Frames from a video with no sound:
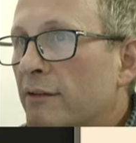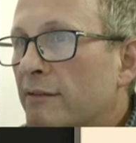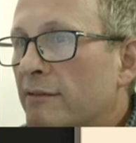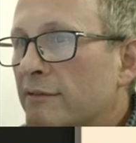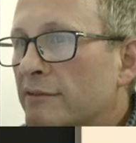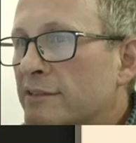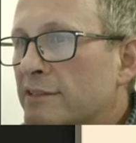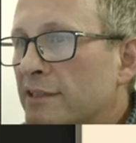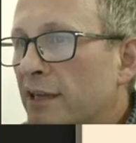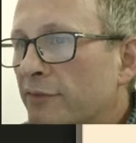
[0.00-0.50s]

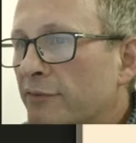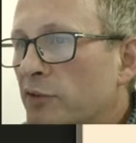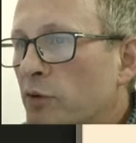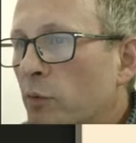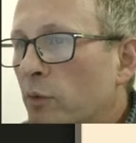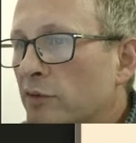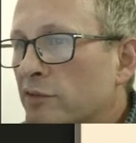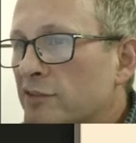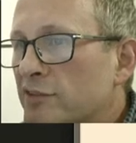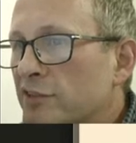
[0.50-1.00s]
stuff you
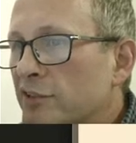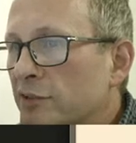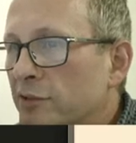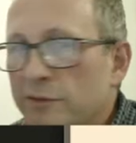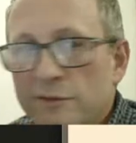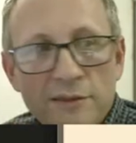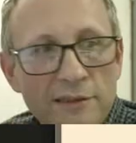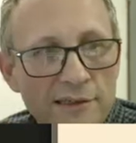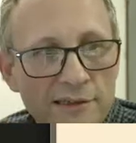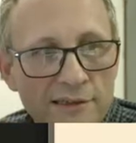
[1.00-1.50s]
want to
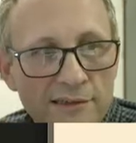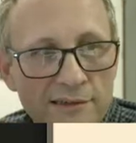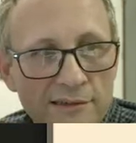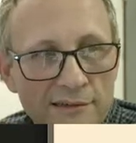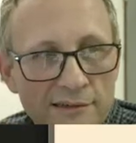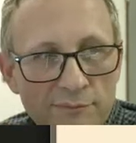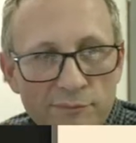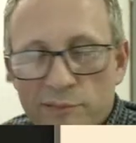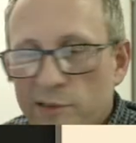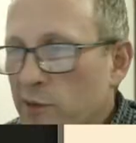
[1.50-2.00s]

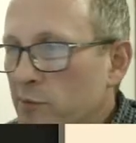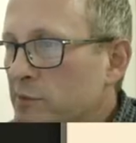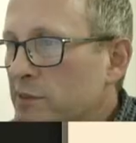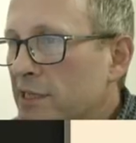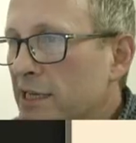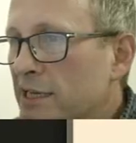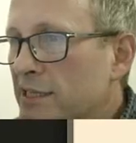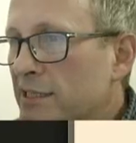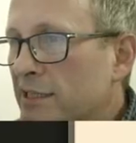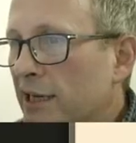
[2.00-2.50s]

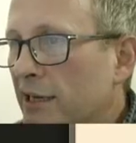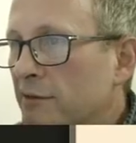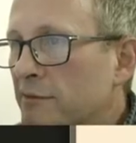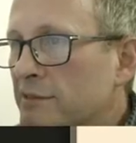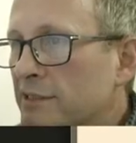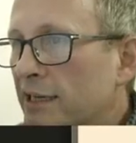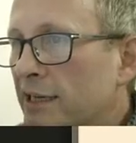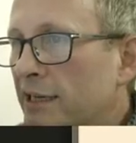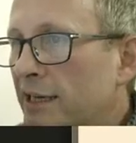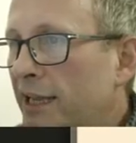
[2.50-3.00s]
process goes
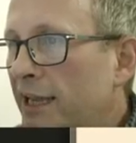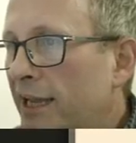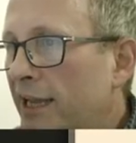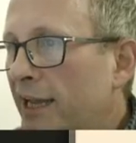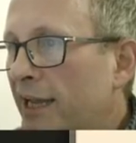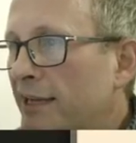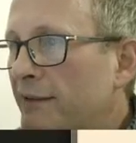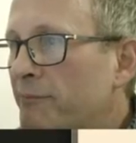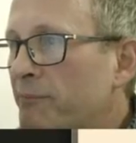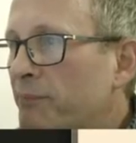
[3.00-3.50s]
in
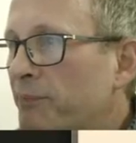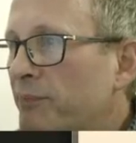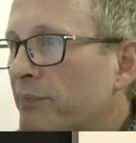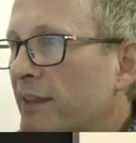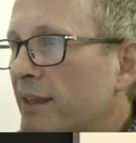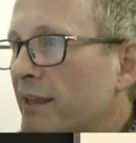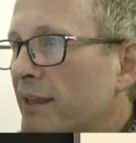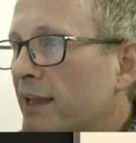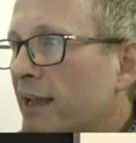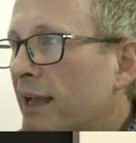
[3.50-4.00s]
here
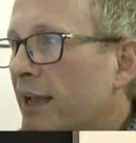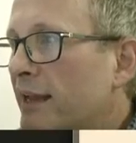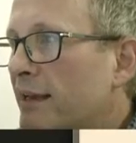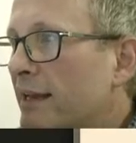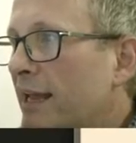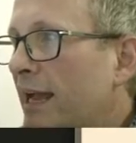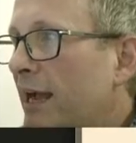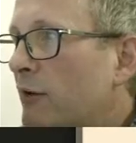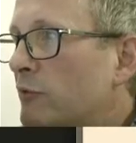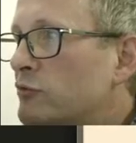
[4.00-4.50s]
and
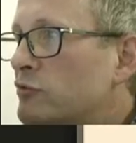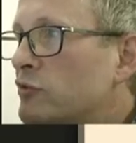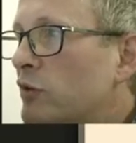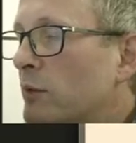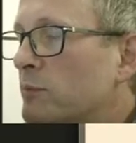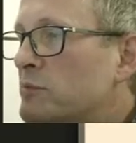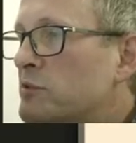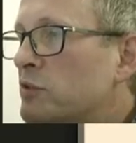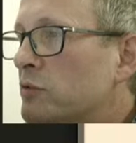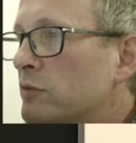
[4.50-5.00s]
out
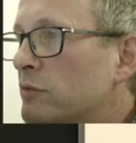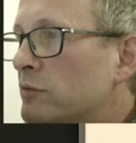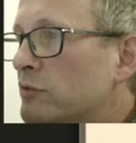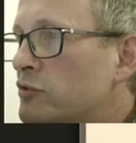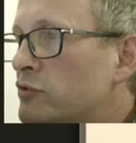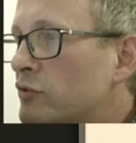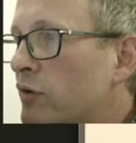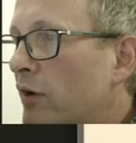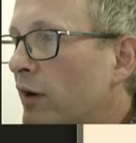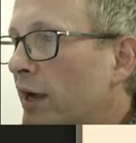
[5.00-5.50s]
drops your
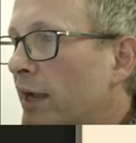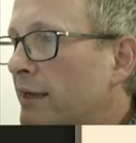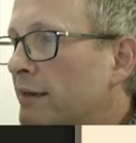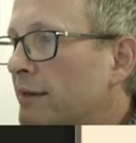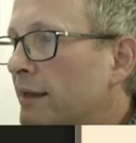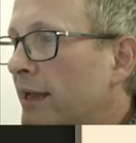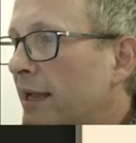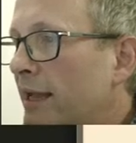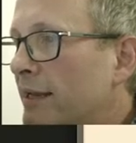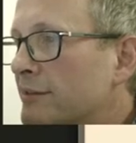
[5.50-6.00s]
dried
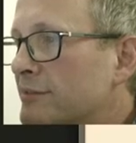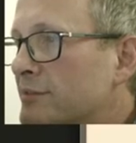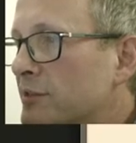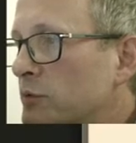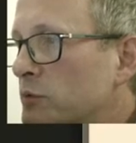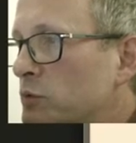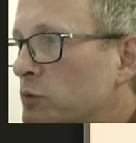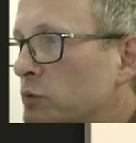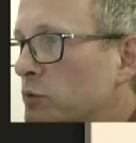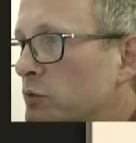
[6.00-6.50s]
and
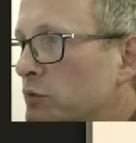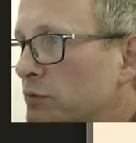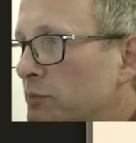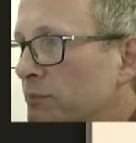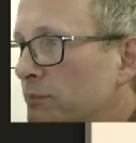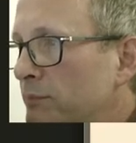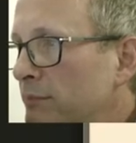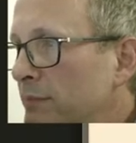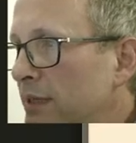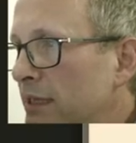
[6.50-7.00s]
so-called
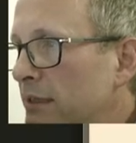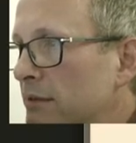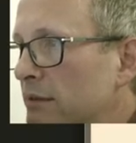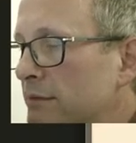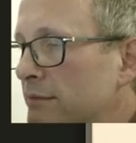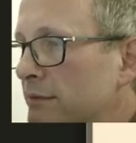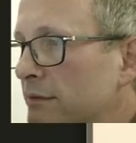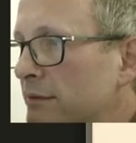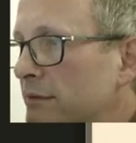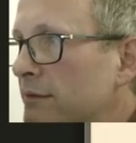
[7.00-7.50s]

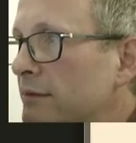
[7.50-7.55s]
milled